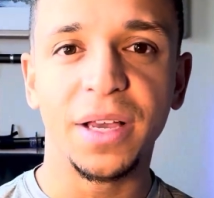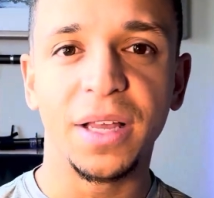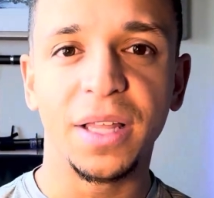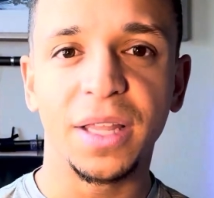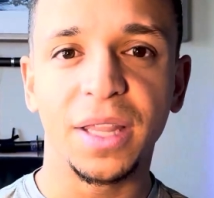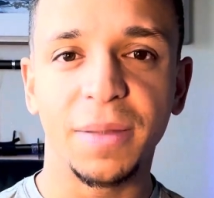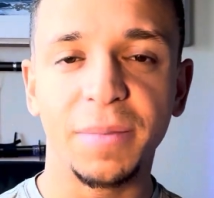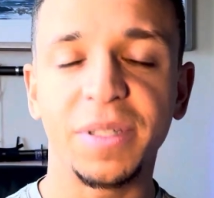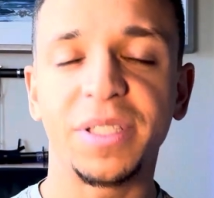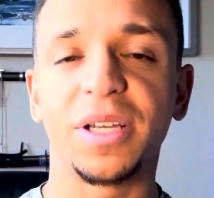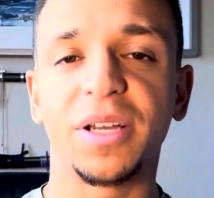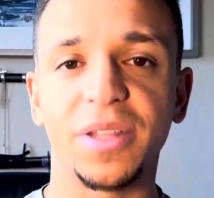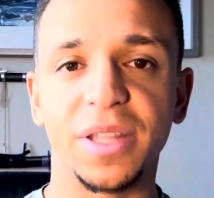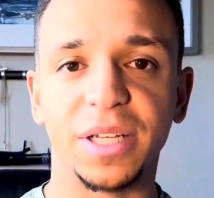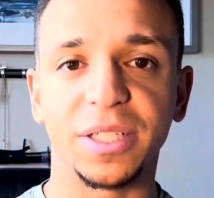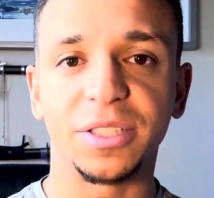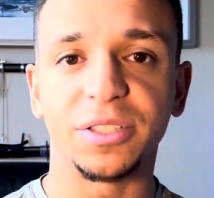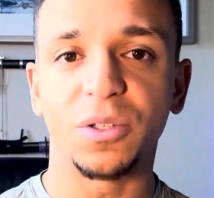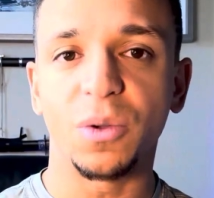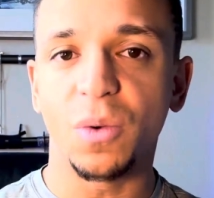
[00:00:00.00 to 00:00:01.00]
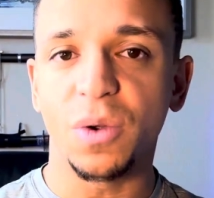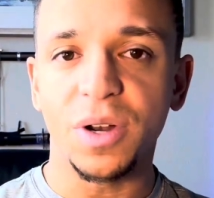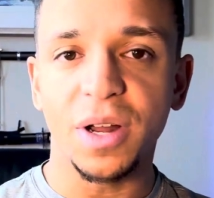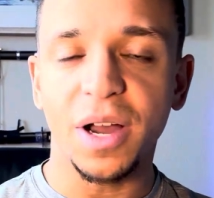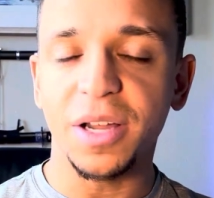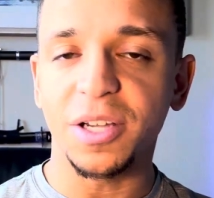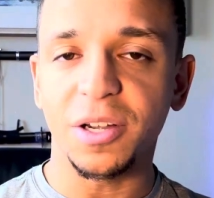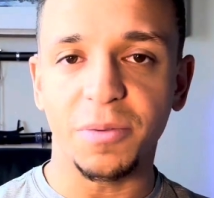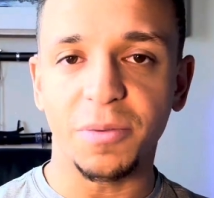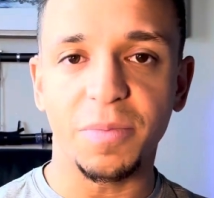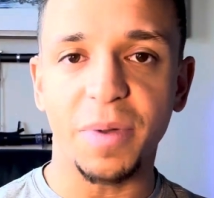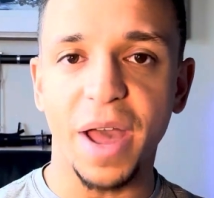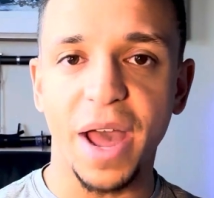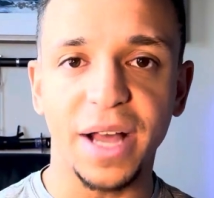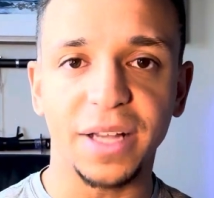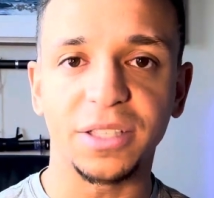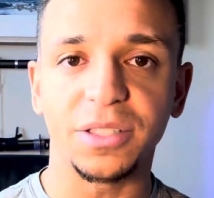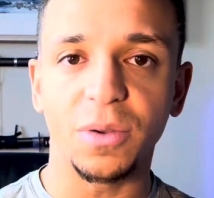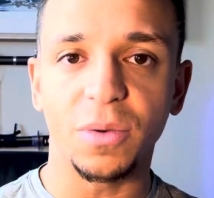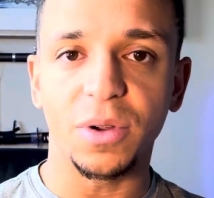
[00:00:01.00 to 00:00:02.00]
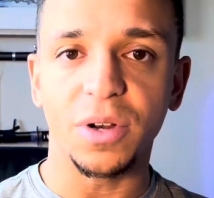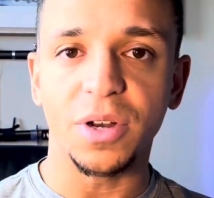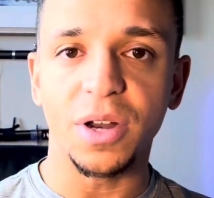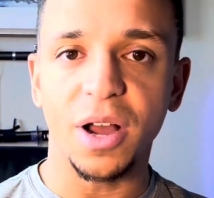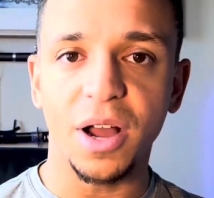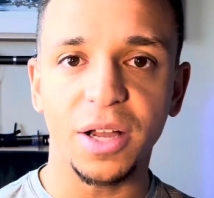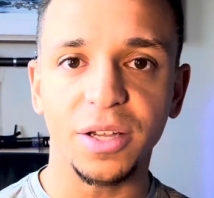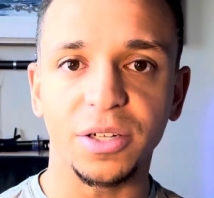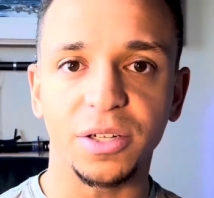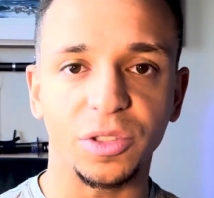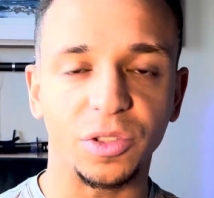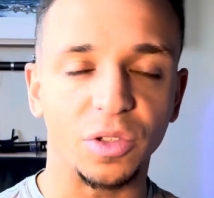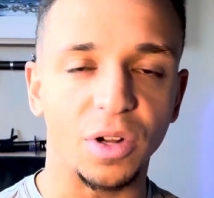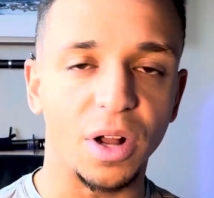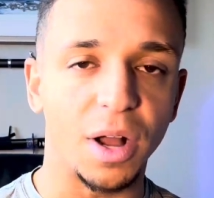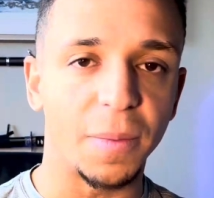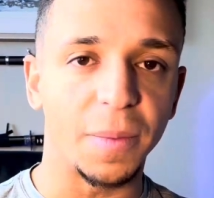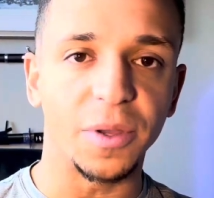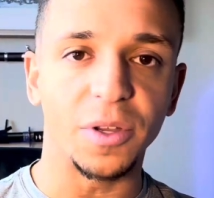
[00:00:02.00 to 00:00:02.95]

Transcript: Let me tell you this, you are not your past, you are not your trauma,